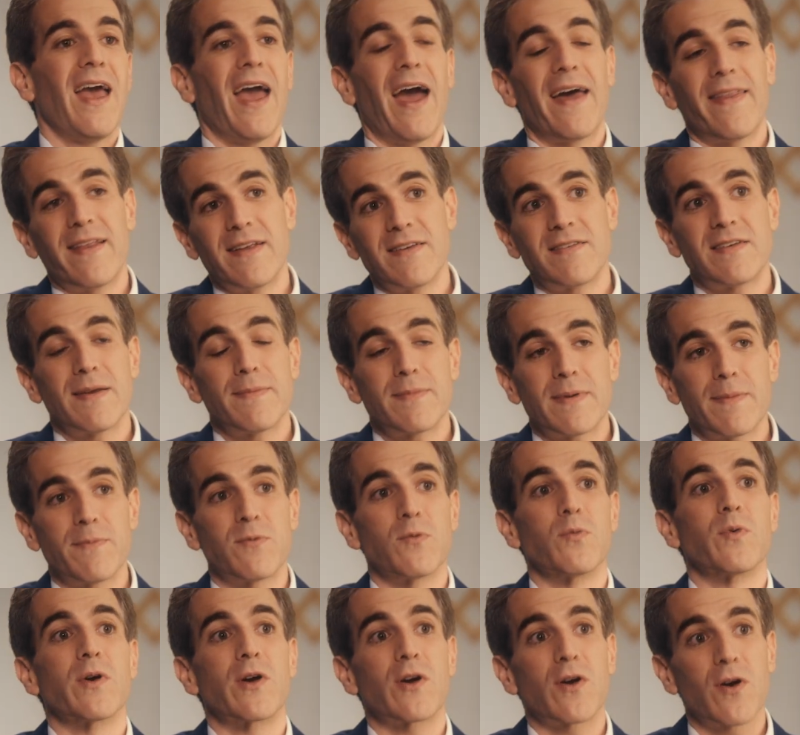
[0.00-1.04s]
and then symptoms
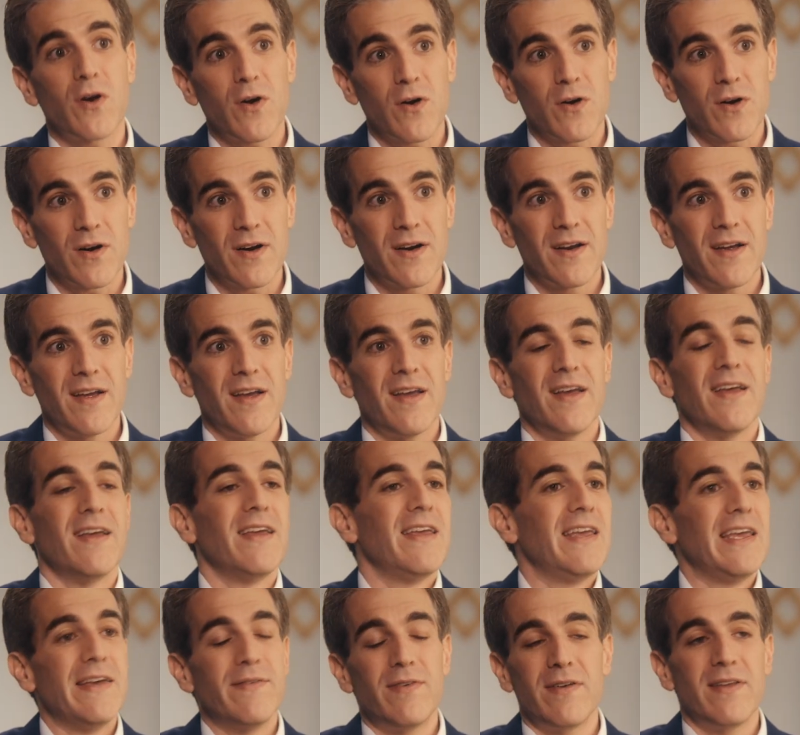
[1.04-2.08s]
recur,
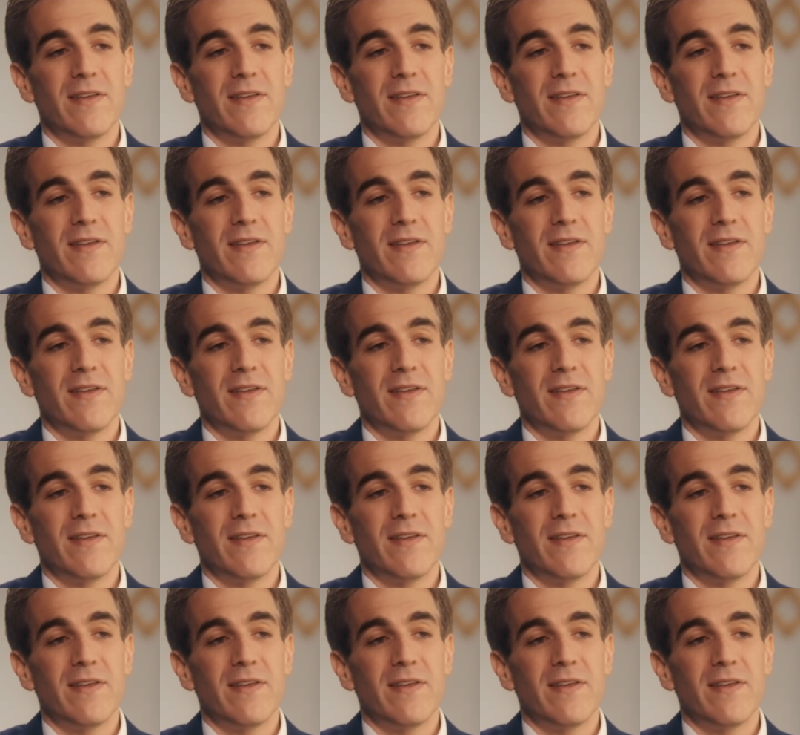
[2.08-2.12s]
even